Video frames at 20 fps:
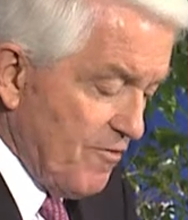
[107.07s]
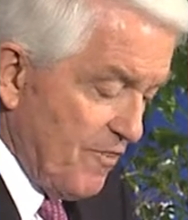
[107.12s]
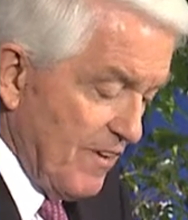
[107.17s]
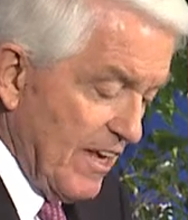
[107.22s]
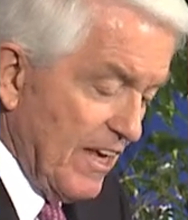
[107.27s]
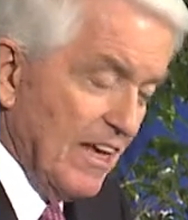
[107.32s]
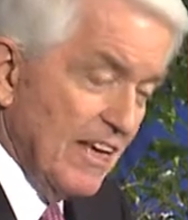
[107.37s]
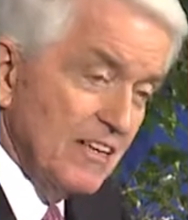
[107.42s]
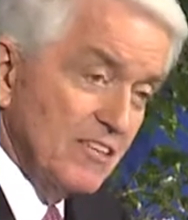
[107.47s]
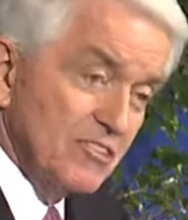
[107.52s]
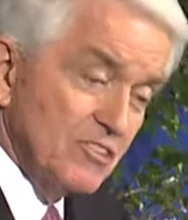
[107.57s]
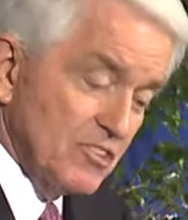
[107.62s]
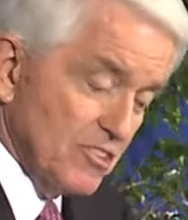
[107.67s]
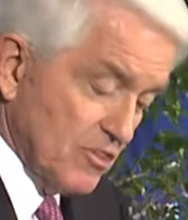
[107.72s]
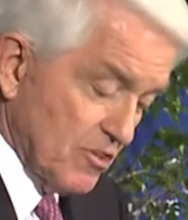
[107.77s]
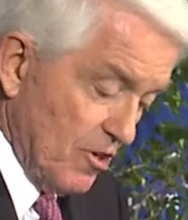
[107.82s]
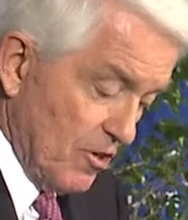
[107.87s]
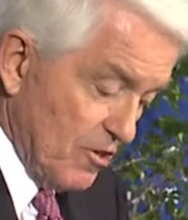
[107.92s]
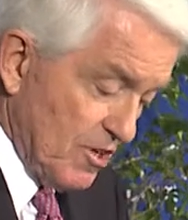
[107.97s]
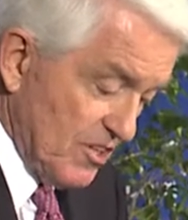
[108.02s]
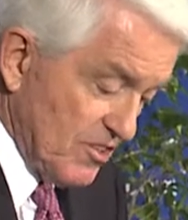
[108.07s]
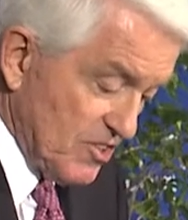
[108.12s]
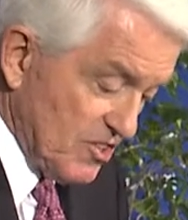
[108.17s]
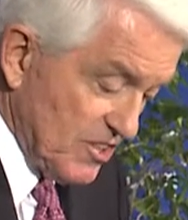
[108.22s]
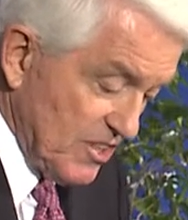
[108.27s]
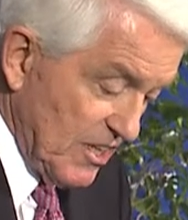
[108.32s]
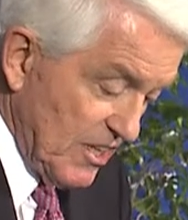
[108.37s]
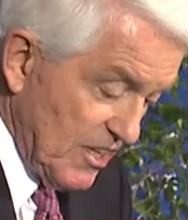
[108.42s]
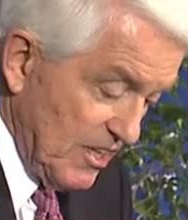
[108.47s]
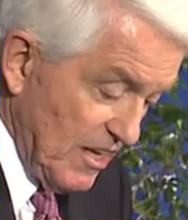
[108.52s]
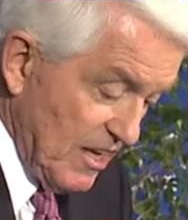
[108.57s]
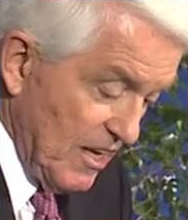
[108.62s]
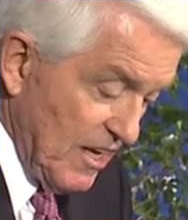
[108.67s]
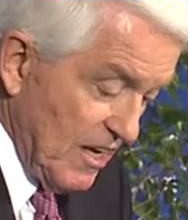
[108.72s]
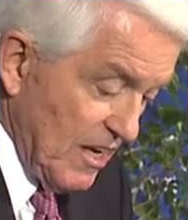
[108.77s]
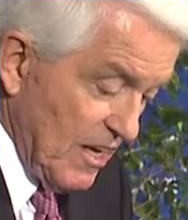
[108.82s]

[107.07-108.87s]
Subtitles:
fees, courtesy